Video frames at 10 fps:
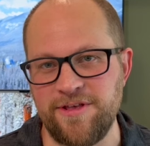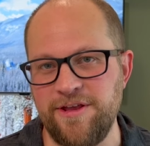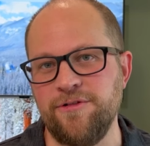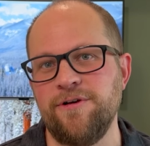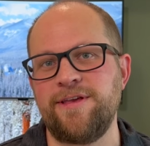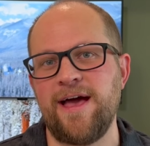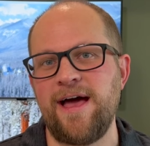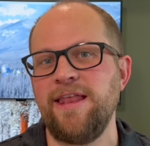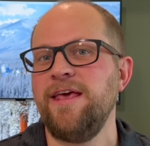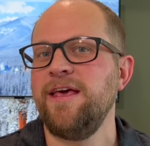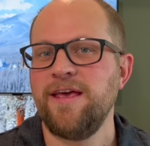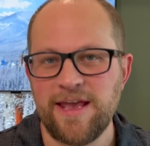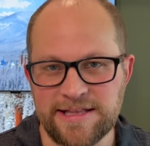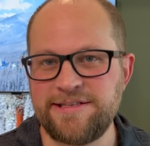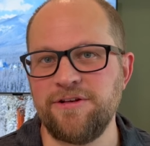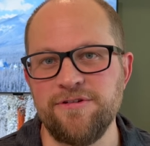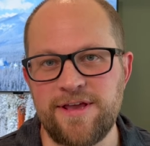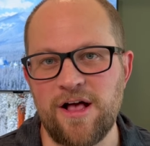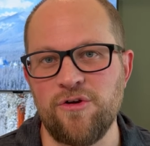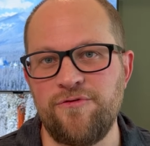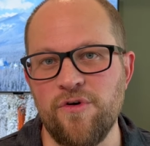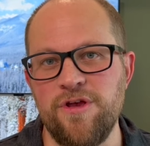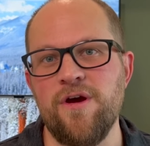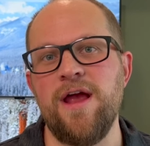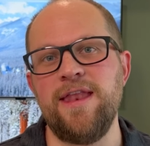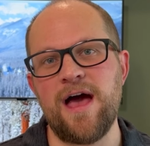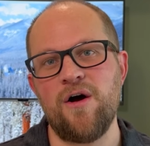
you look at in Southern California right now.